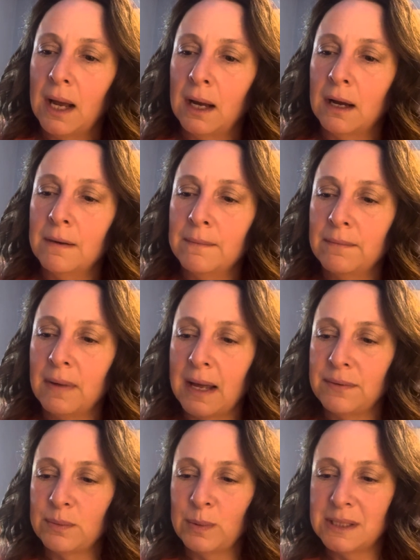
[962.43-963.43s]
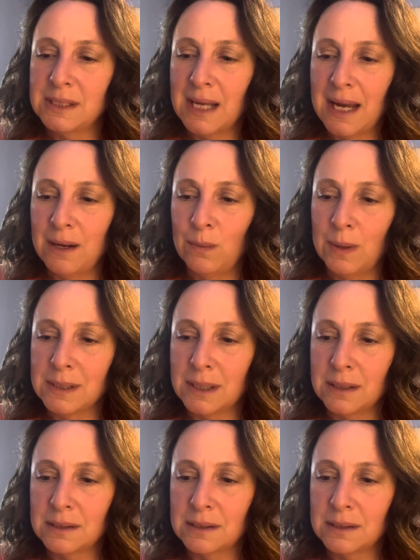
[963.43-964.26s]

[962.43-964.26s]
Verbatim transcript: um, I would say it was a